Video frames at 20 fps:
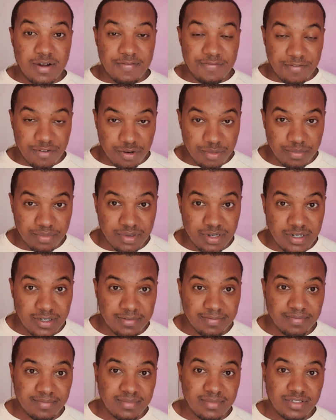from
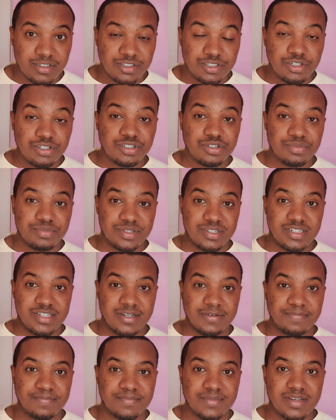social
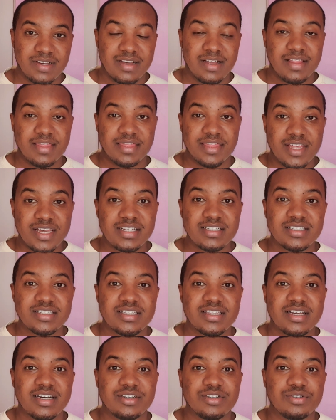media.
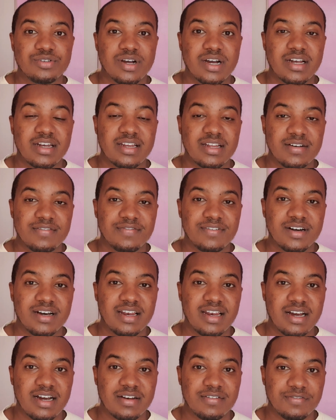Things that you can never
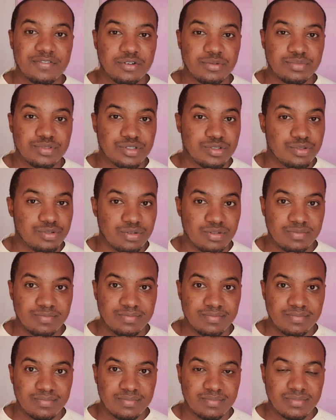learn from school,
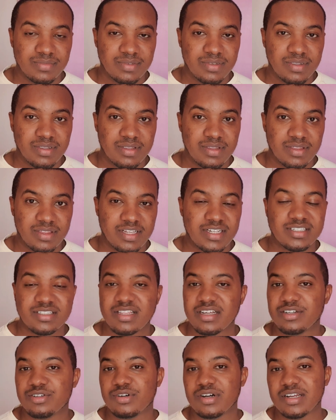things
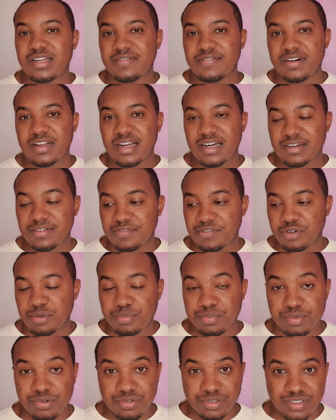that you can never learn
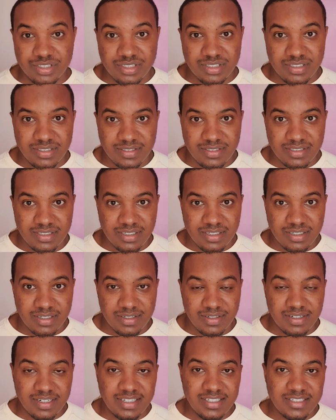from books,
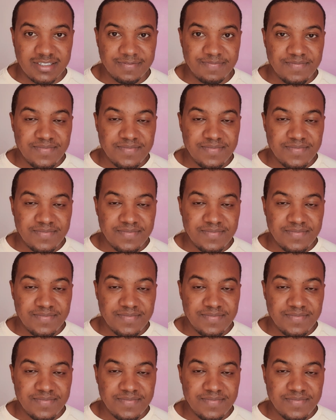right?